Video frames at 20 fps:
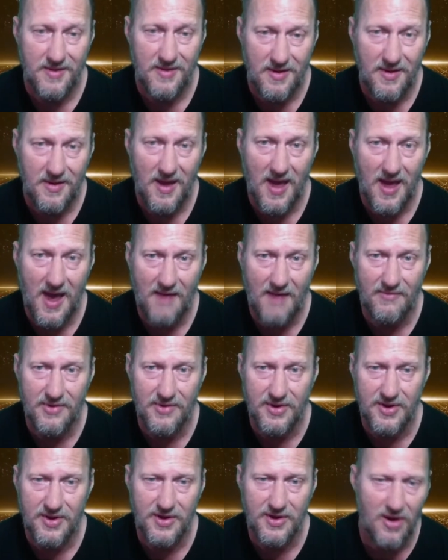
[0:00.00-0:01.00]
have a
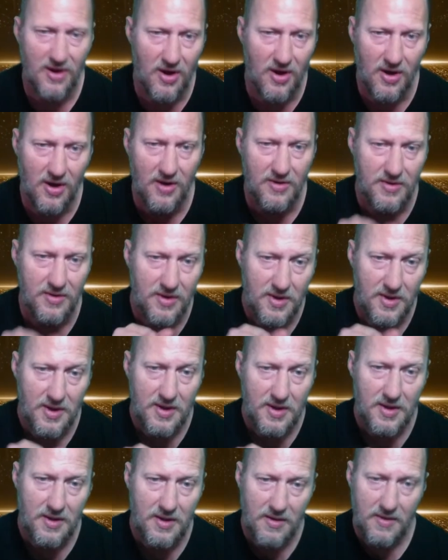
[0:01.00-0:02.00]
good long
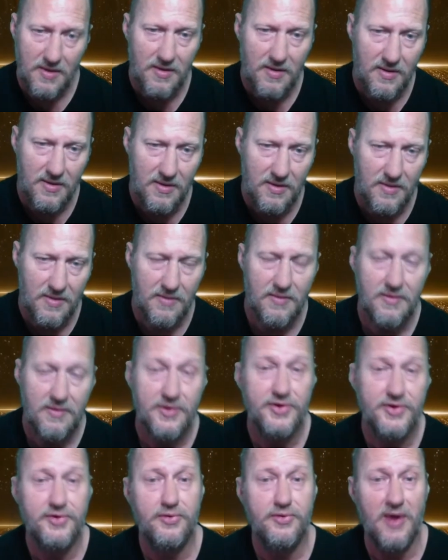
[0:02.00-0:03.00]

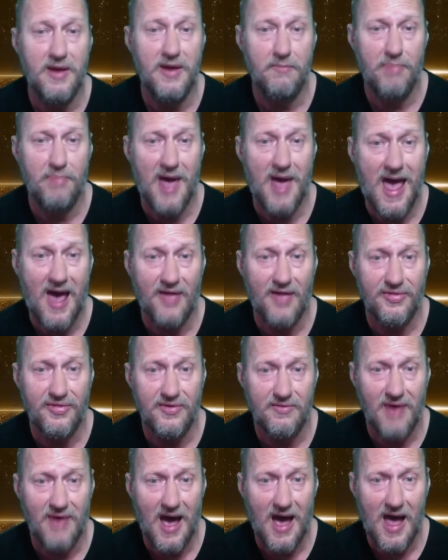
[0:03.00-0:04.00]
straight path of
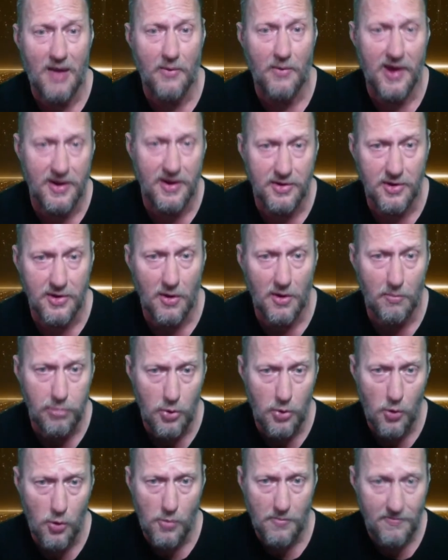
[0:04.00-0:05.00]
highway to go
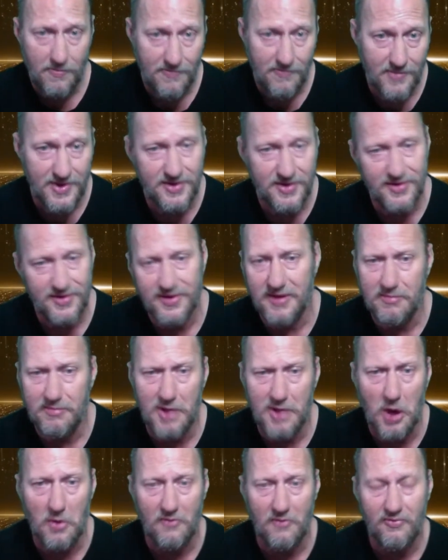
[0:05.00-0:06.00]
boom and just keep
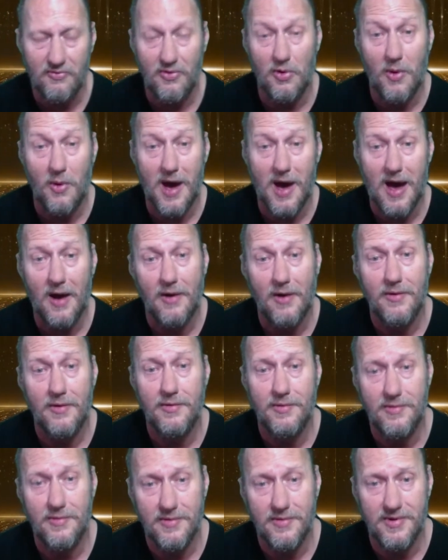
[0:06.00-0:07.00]
going for a while,
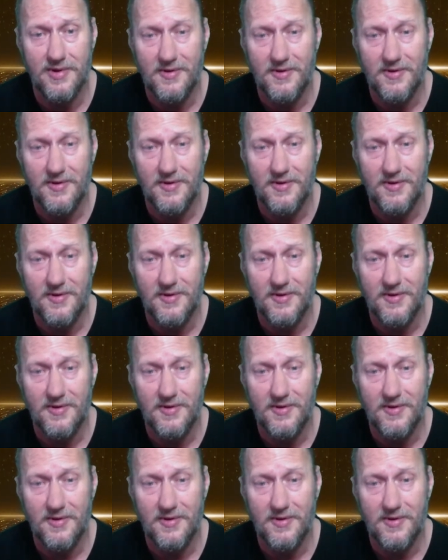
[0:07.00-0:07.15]
you know,